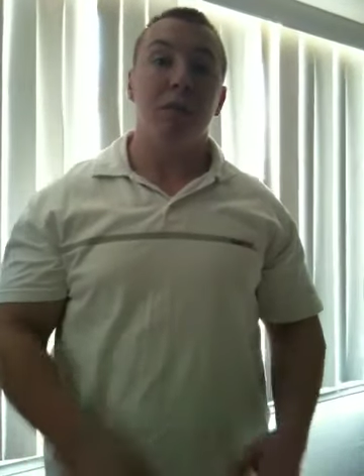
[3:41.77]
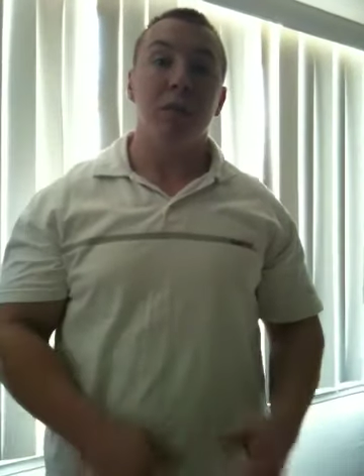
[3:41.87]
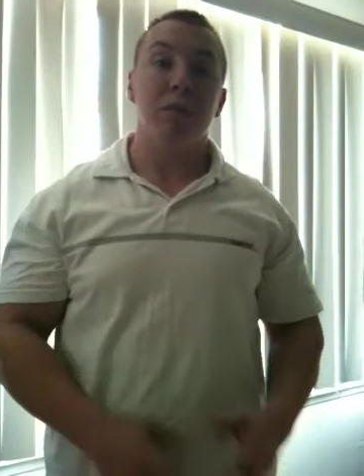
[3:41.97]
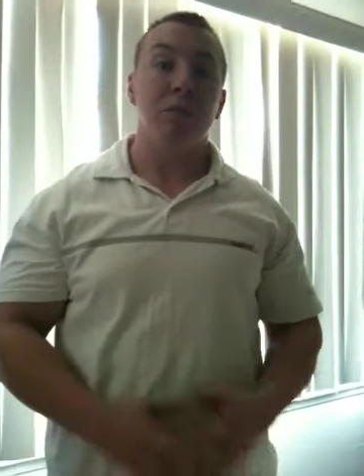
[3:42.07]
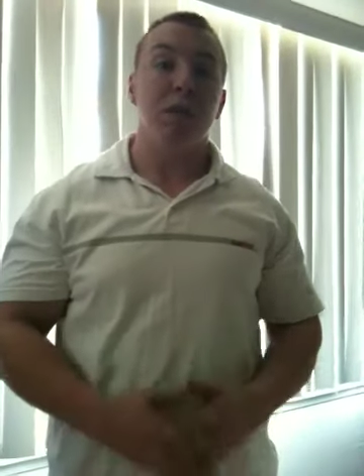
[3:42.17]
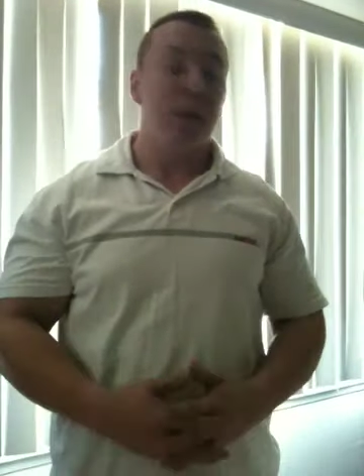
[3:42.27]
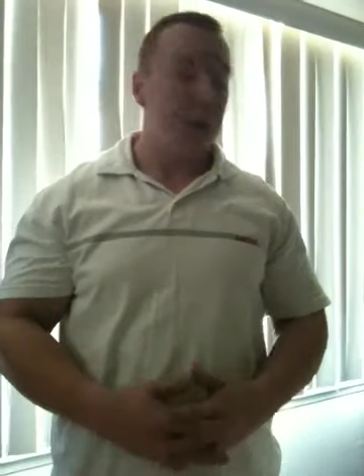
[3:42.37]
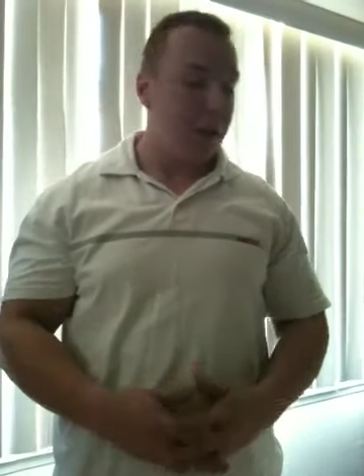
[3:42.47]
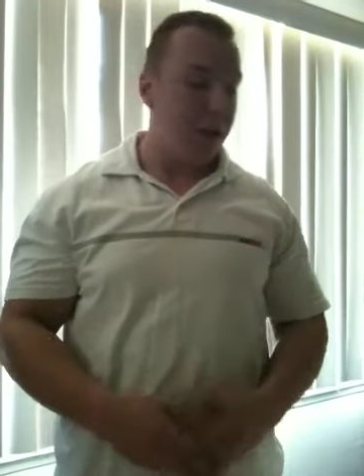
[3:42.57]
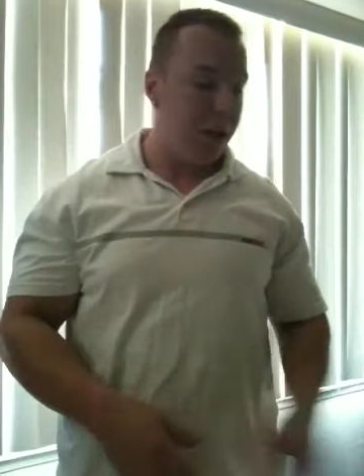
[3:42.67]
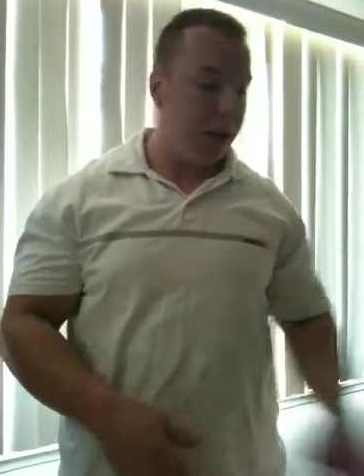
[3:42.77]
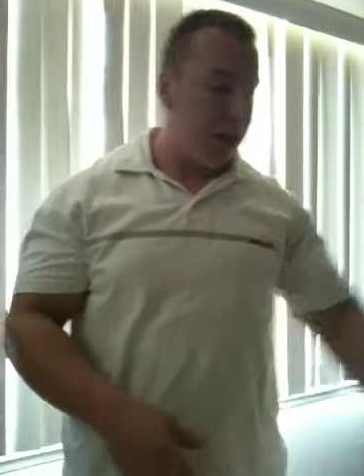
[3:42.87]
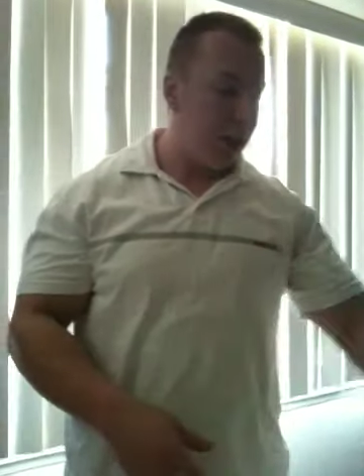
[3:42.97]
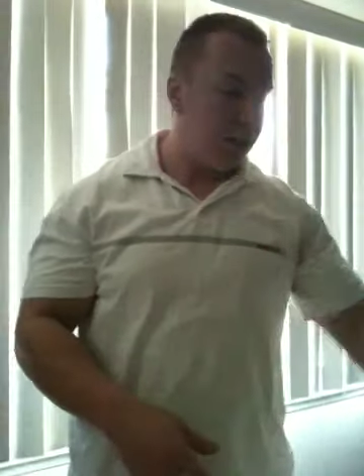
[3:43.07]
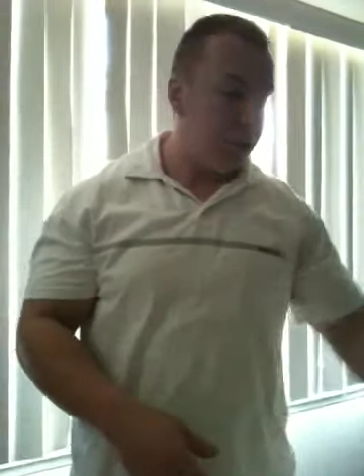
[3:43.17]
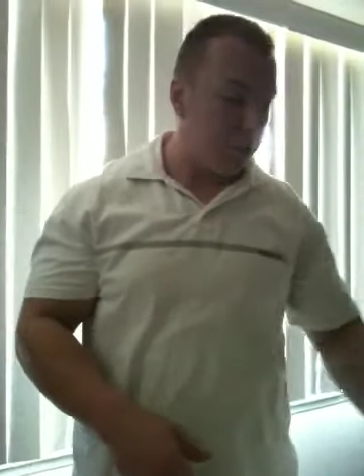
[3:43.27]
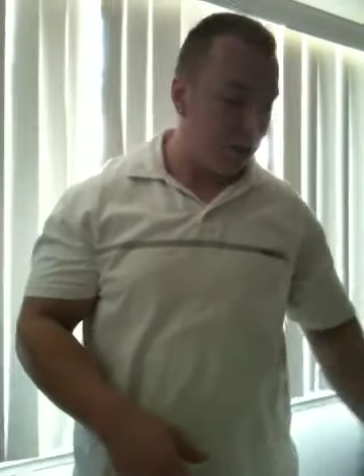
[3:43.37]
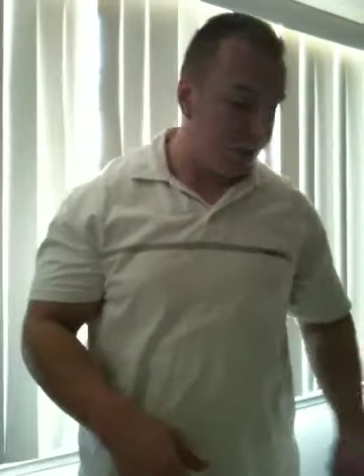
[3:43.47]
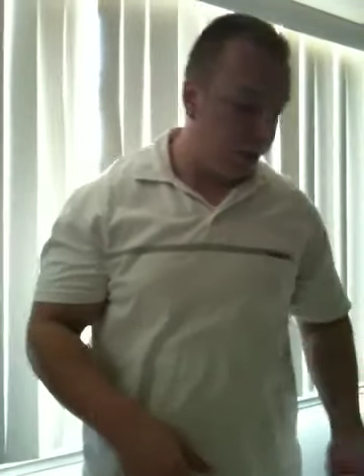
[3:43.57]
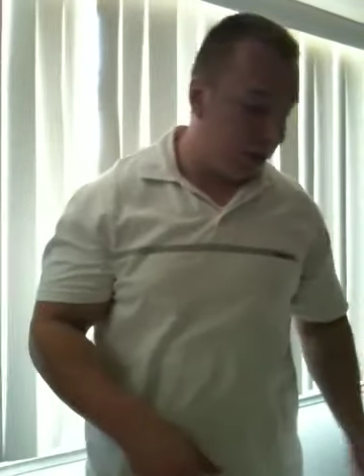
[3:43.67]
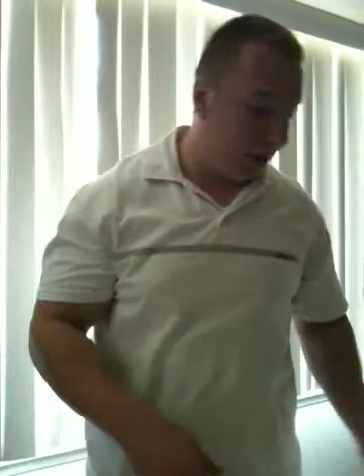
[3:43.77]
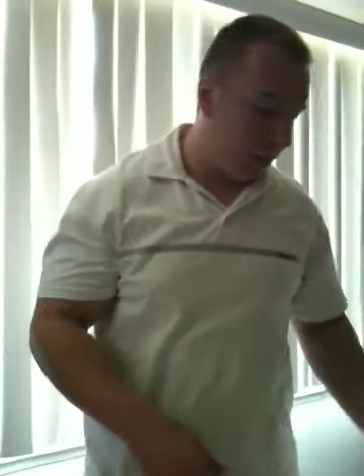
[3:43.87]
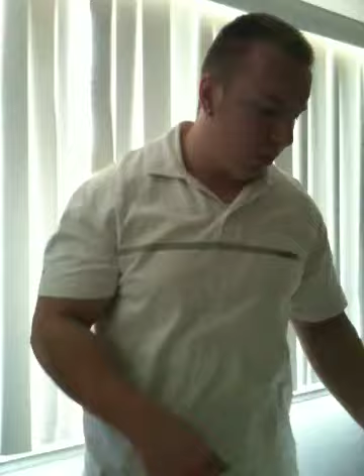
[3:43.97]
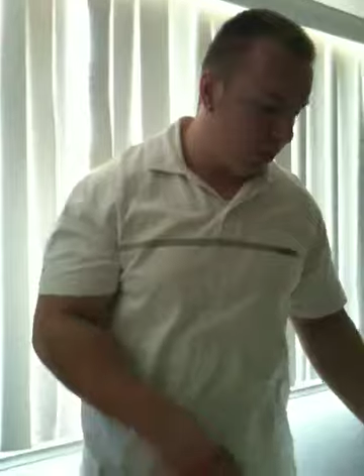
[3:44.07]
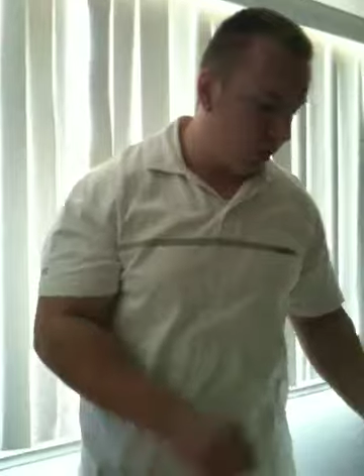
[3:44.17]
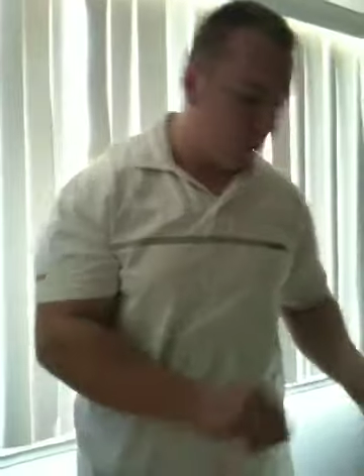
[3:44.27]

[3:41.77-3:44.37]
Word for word: But that's about it, guys. These are my Creed samples.